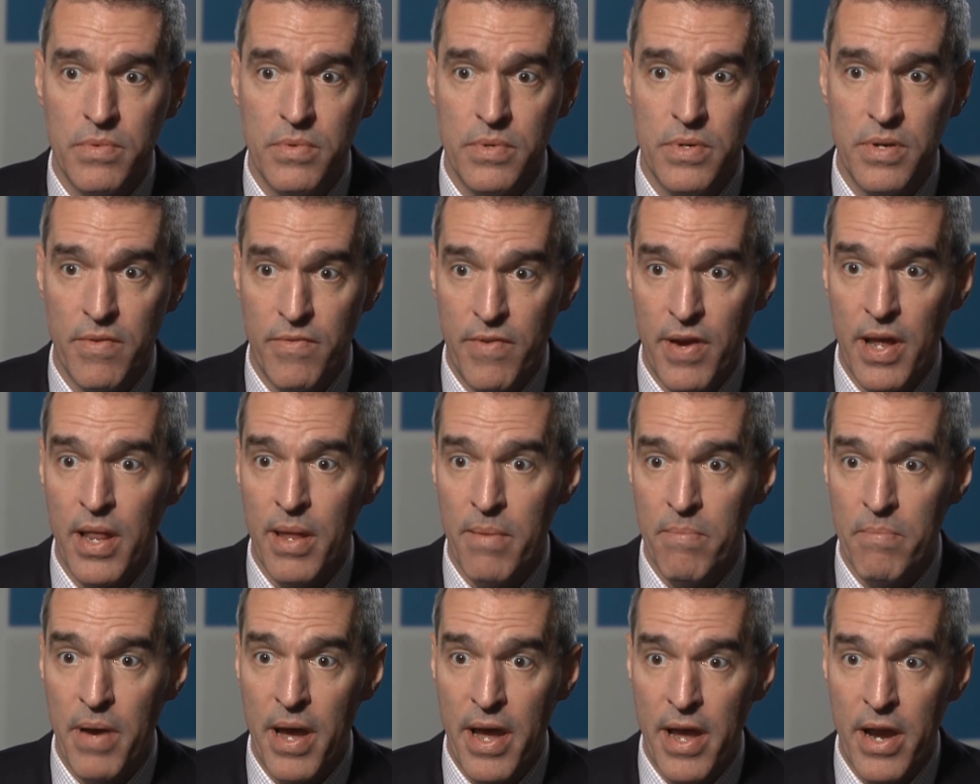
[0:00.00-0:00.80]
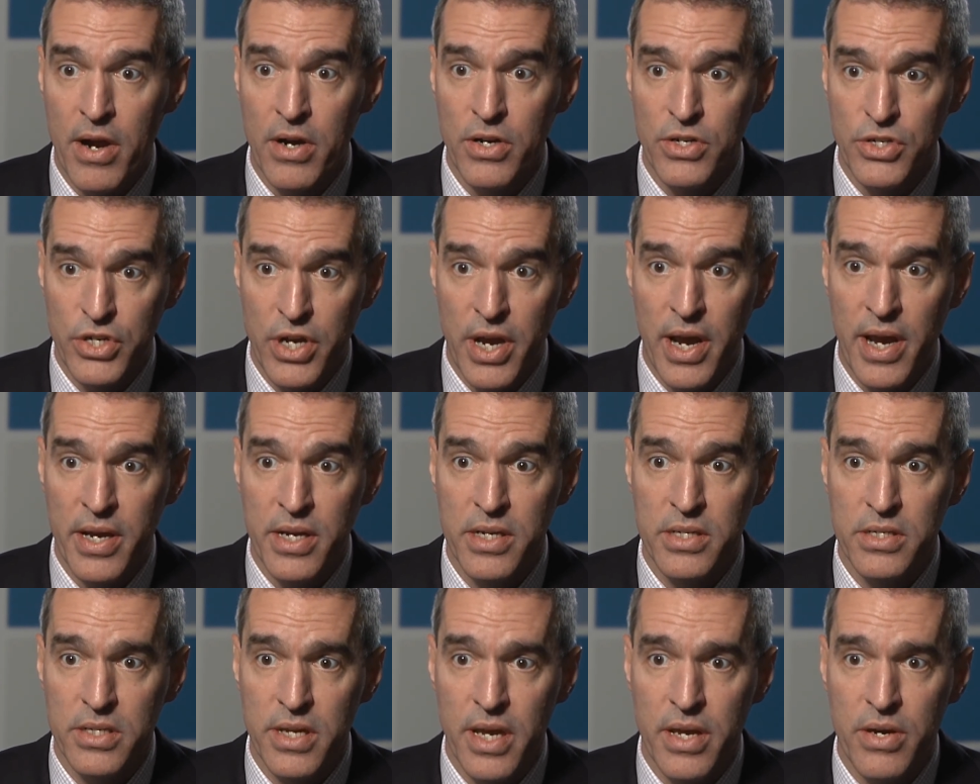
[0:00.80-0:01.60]
developed by our
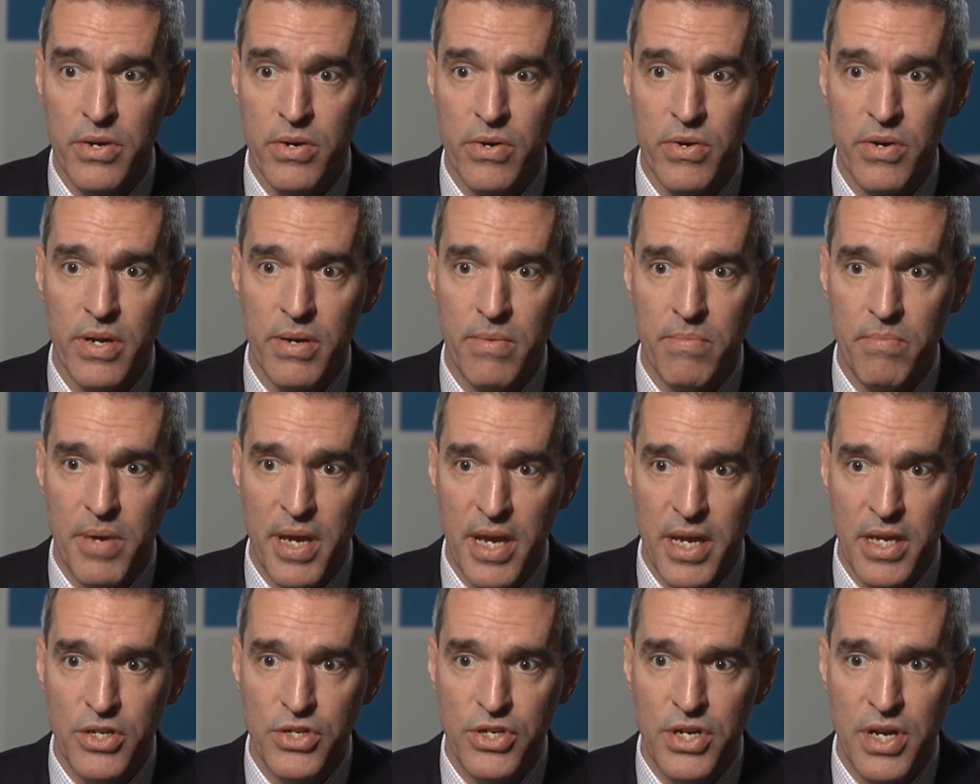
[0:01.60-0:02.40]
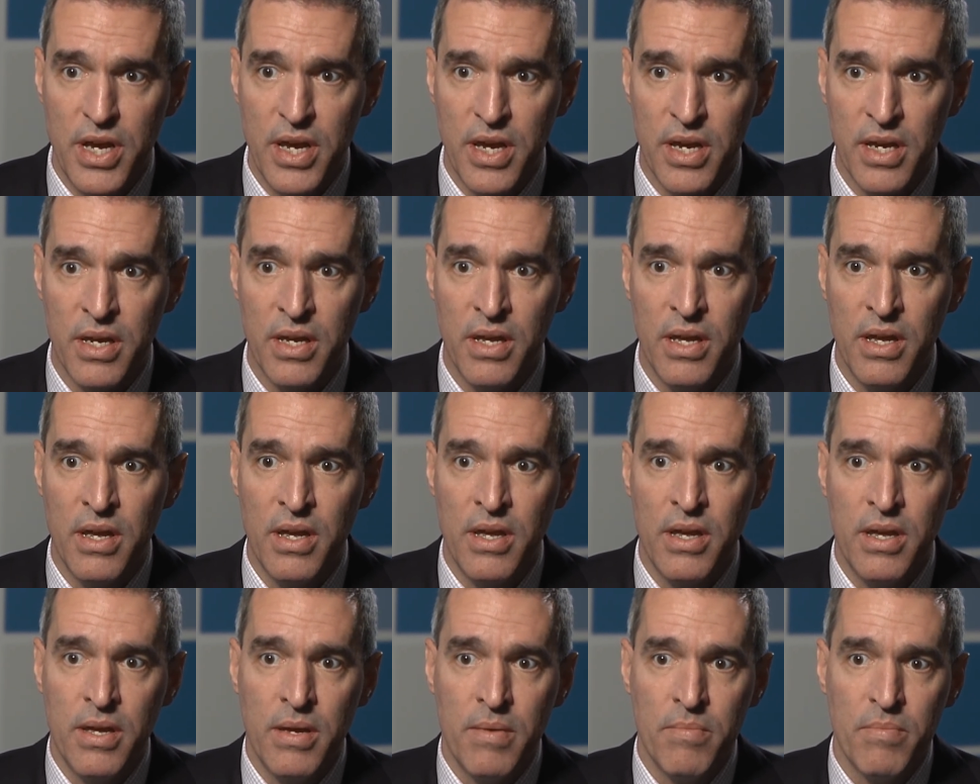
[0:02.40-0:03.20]
China Center in Beijing,
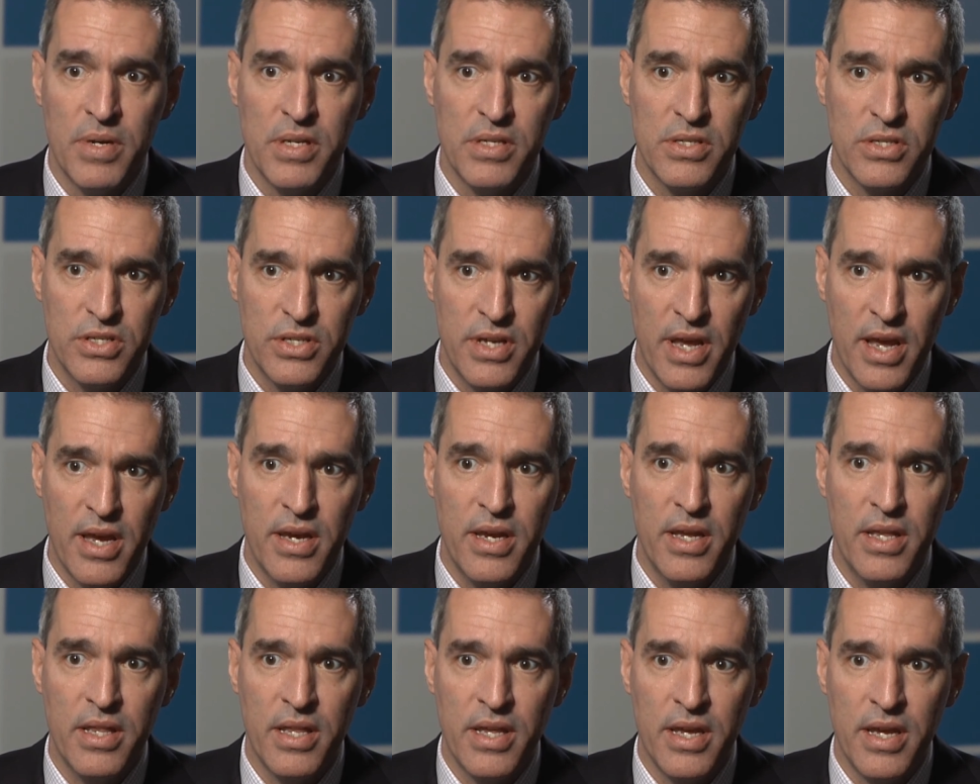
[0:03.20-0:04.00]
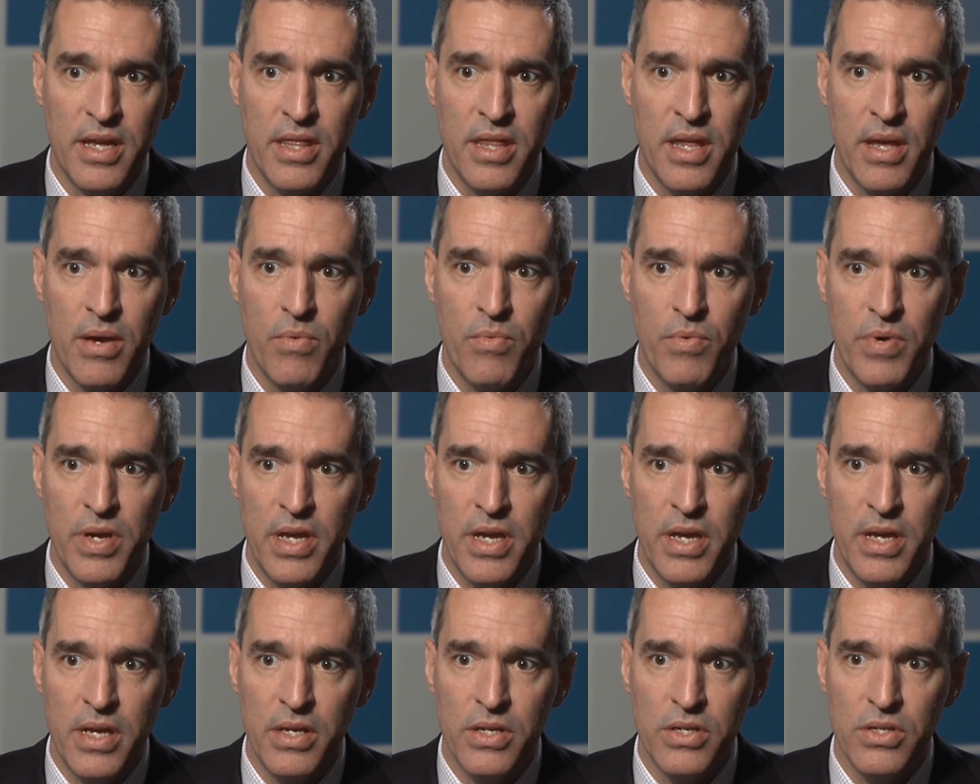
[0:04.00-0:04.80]
but secondly, that
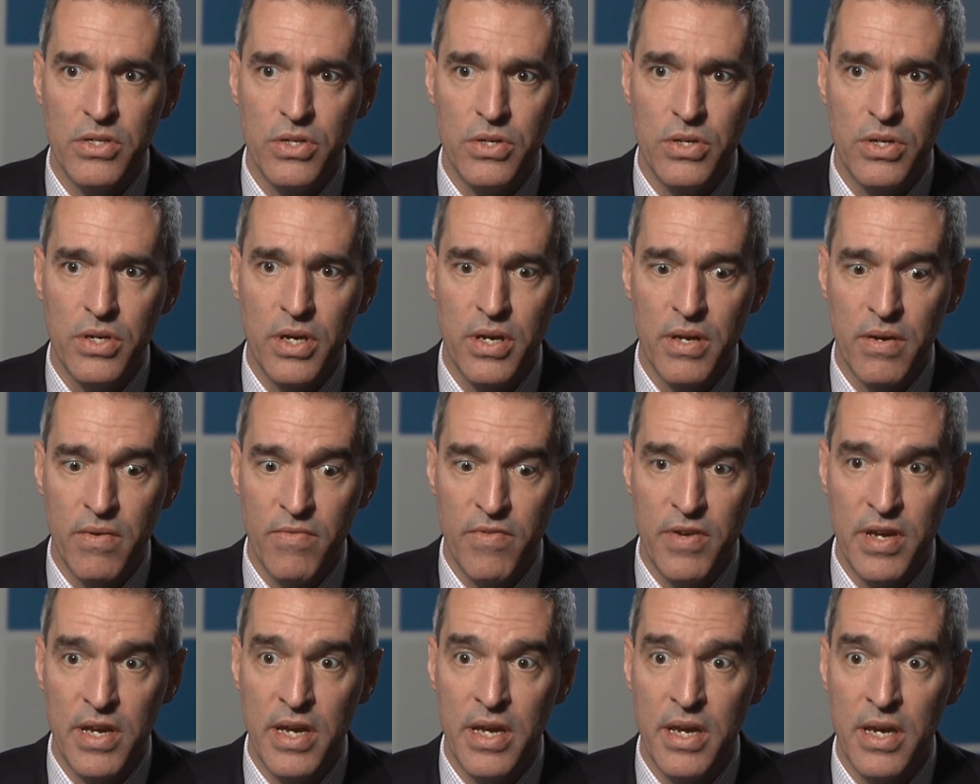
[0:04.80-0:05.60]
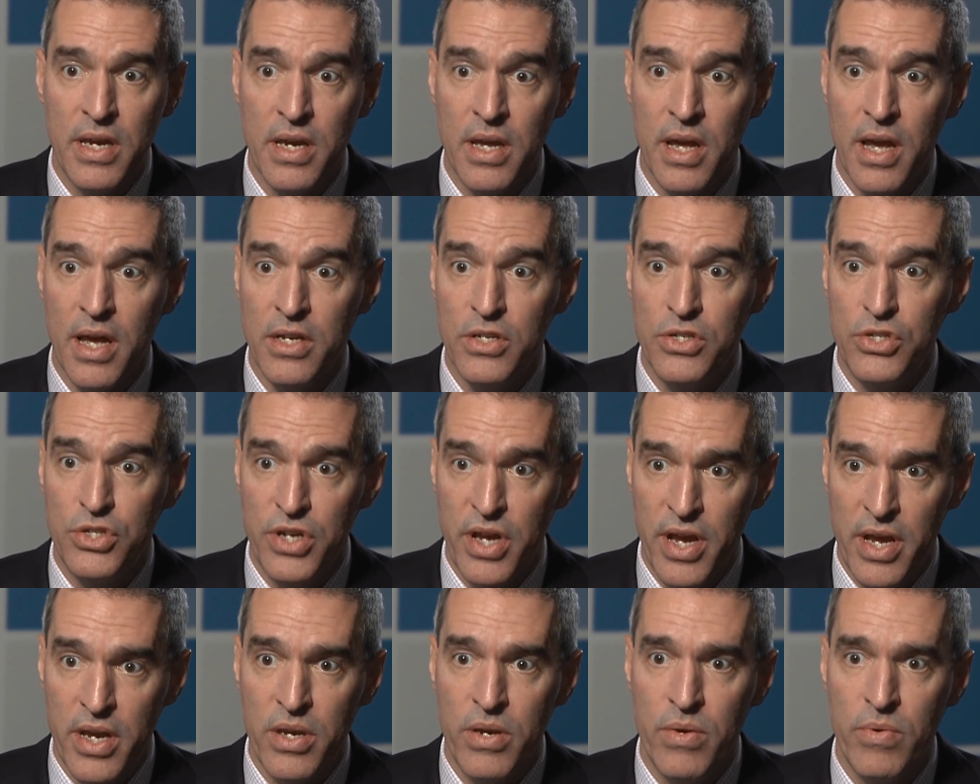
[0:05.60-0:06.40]
we convene a
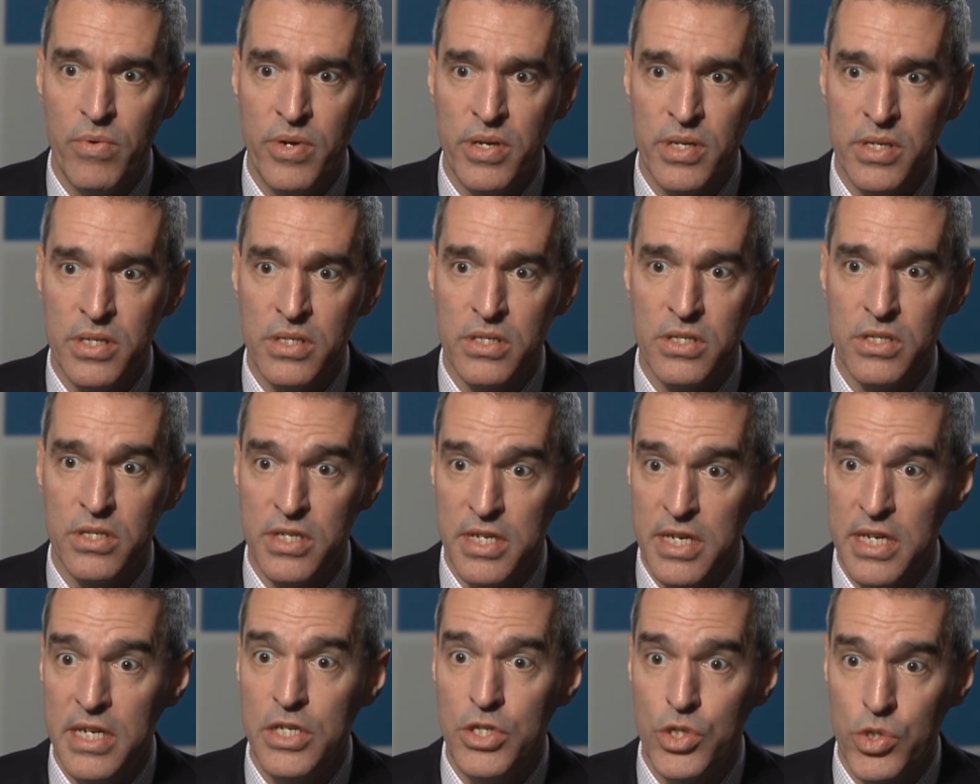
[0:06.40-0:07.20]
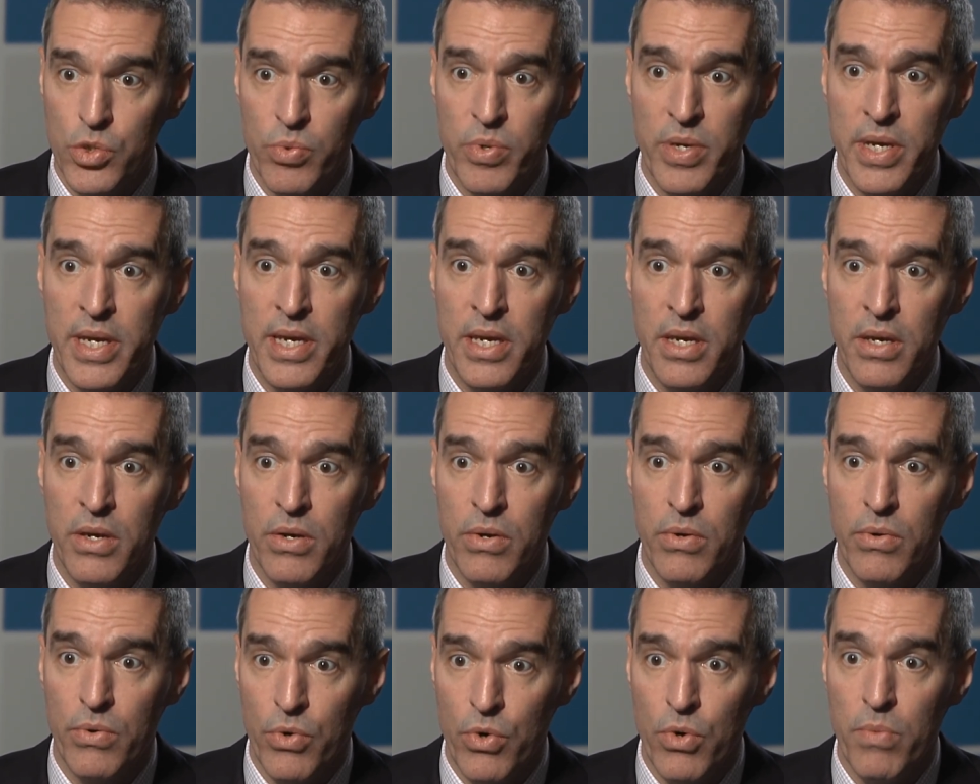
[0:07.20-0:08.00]
genuine C-suite
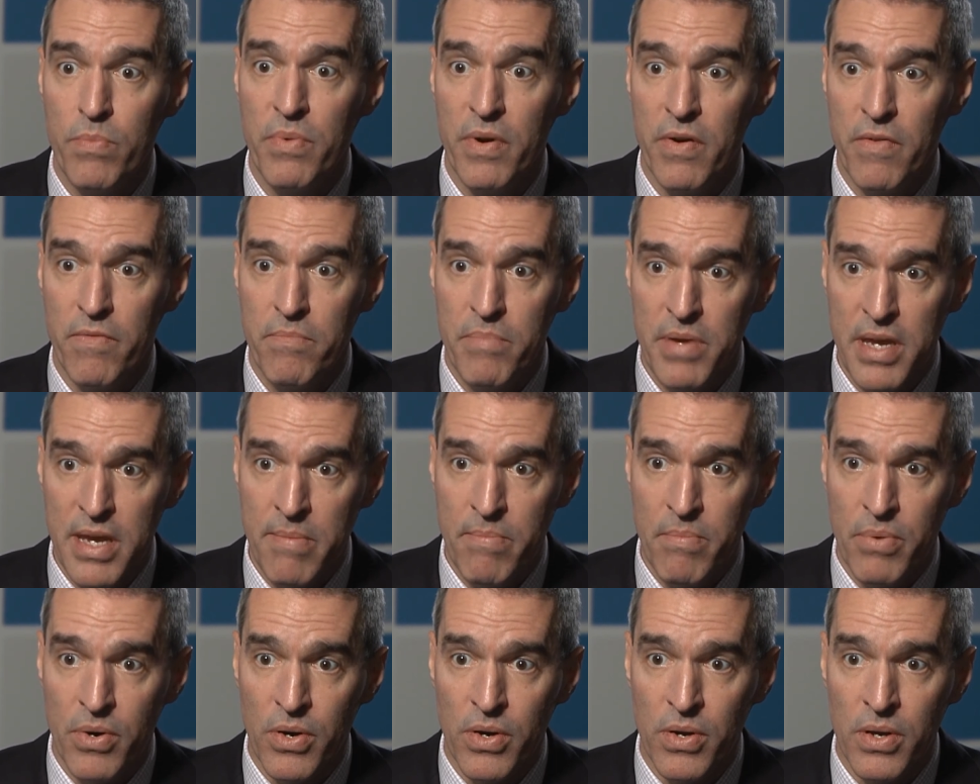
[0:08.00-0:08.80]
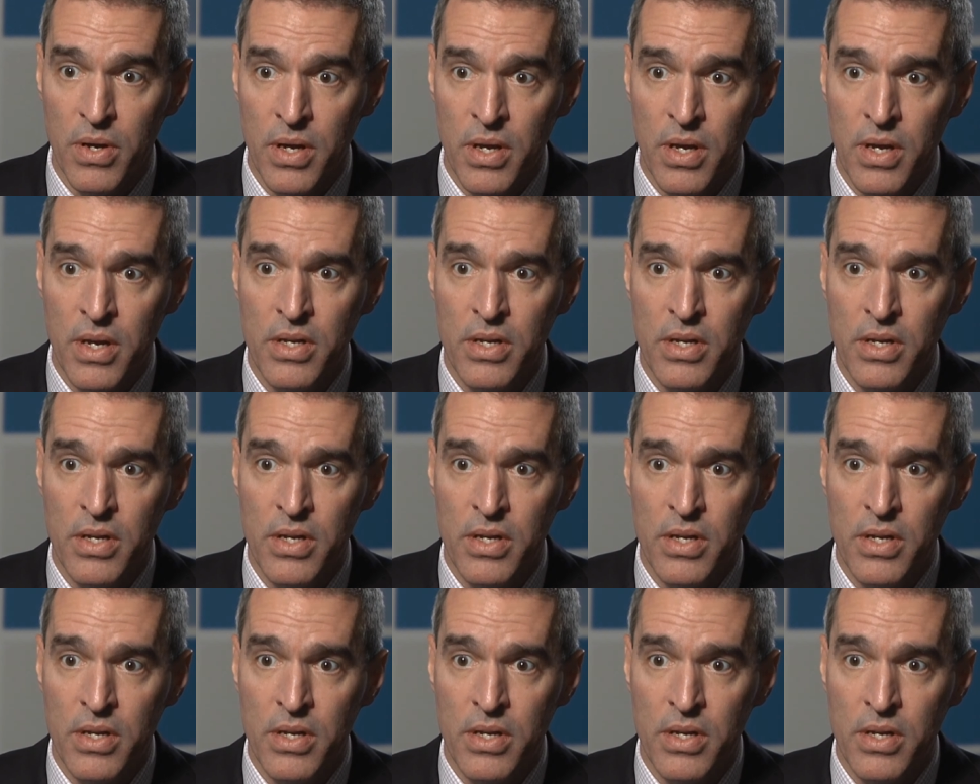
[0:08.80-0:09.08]
group of people.